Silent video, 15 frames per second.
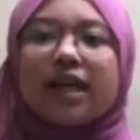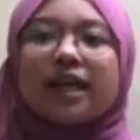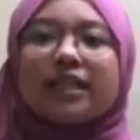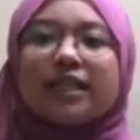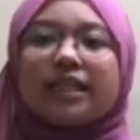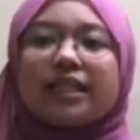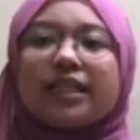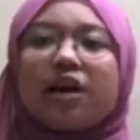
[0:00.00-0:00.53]
It
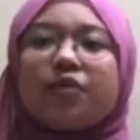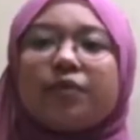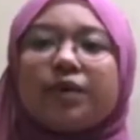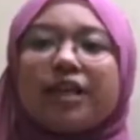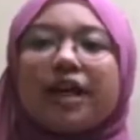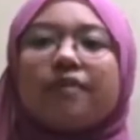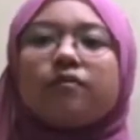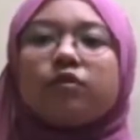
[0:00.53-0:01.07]
has now
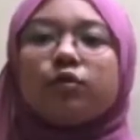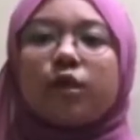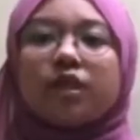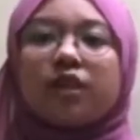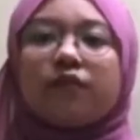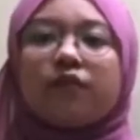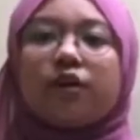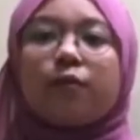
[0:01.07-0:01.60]
become
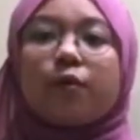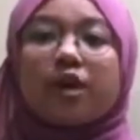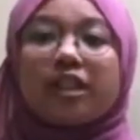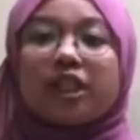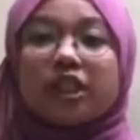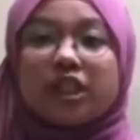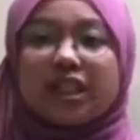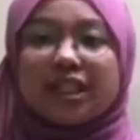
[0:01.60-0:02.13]

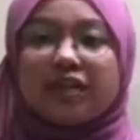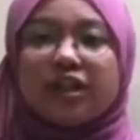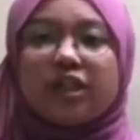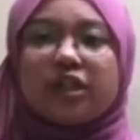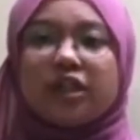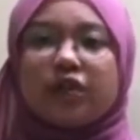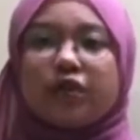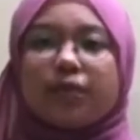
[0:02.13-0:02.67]

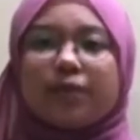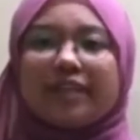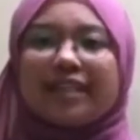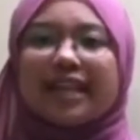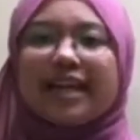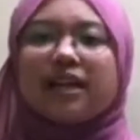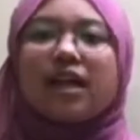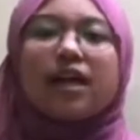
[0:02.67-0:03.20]

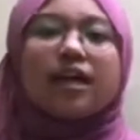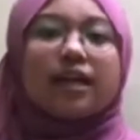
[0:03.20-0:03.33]
24.30%